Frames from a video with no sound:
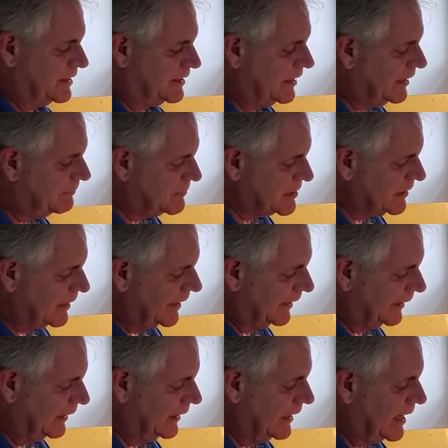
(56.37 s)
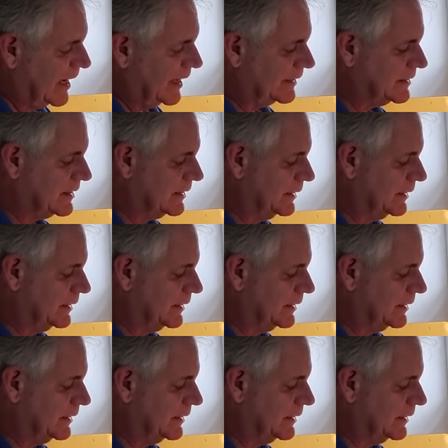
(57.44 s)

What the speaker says: seems like a lot.